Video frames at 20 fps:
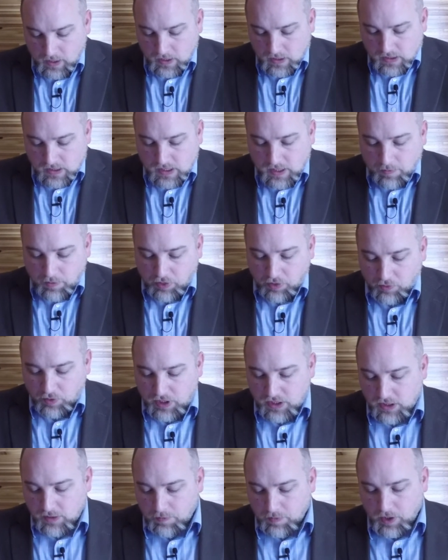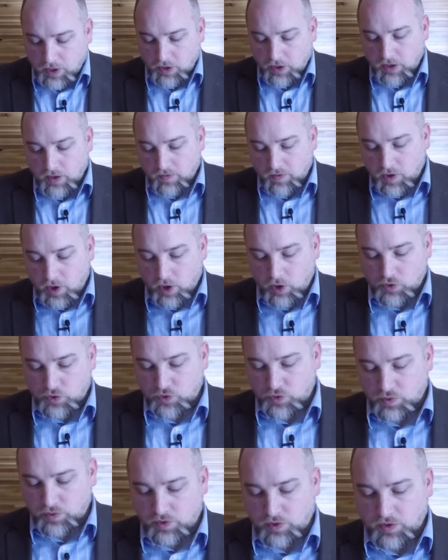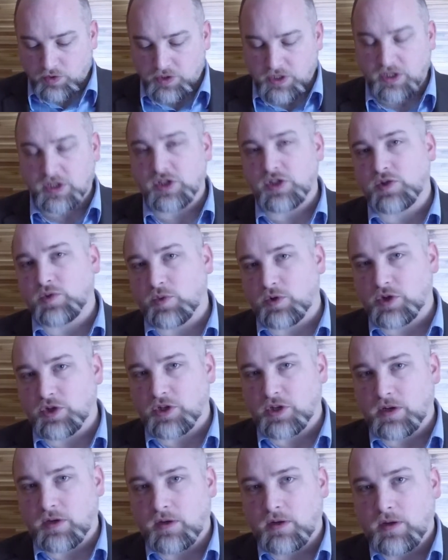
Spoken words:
Step 3 is a period of cultural distortion.